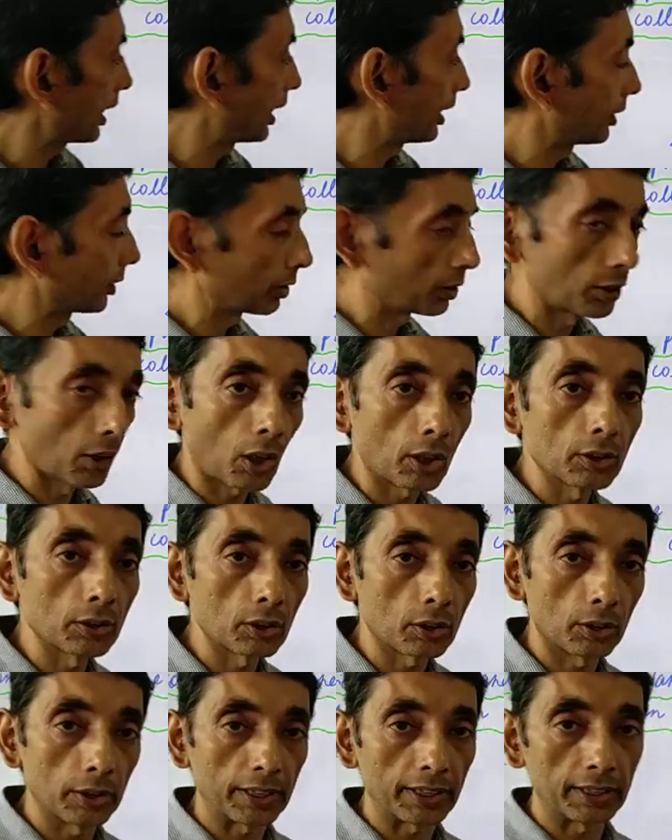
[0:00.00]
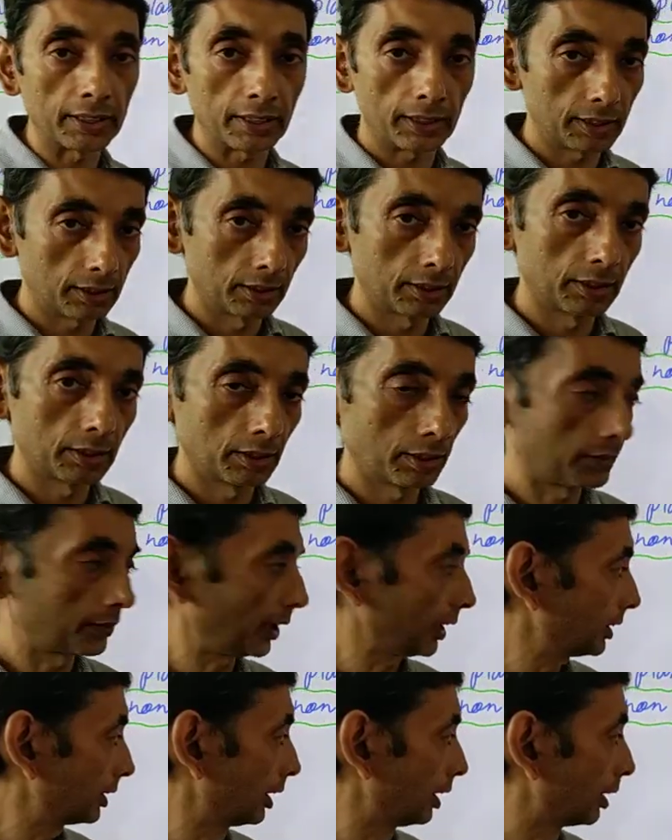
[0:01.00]
are non-collinear,
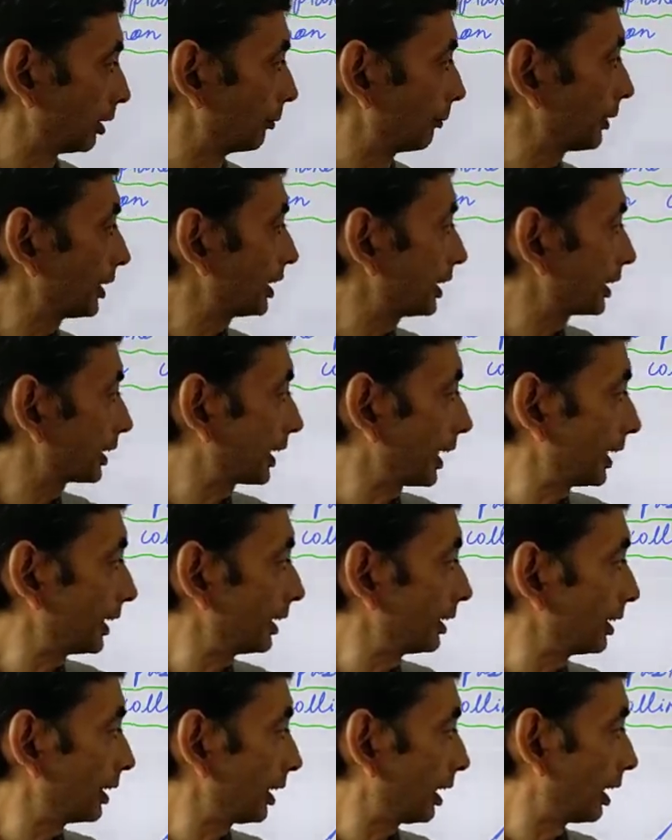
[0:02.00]
right? We can